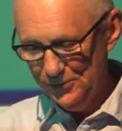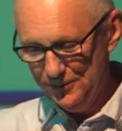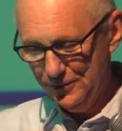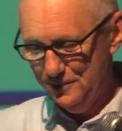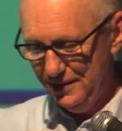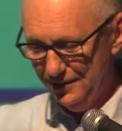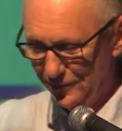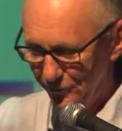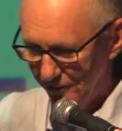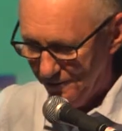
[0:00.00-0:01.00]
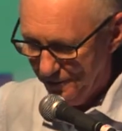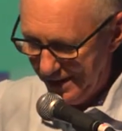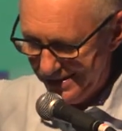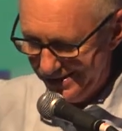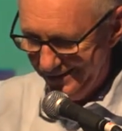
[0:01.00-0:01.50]
so it could be on the front
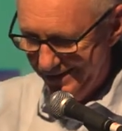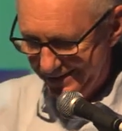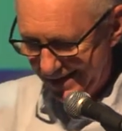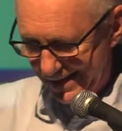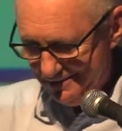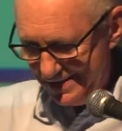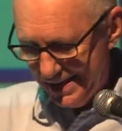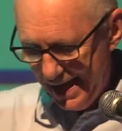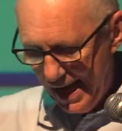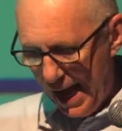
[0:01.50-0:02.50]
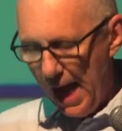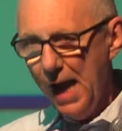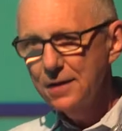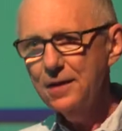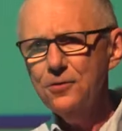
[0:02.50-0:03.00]
page of the Times.
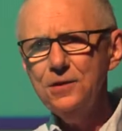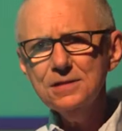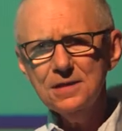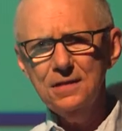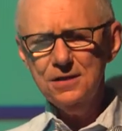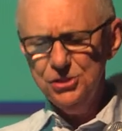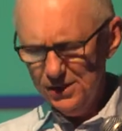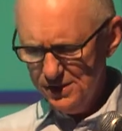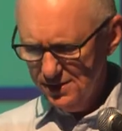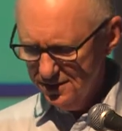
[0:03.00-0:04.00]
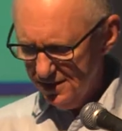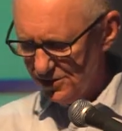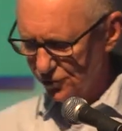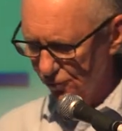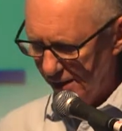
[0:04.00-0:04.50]
Now, isn't that just the
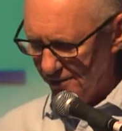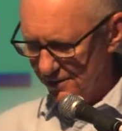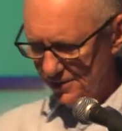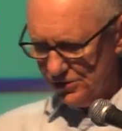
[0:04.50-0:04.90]
discredited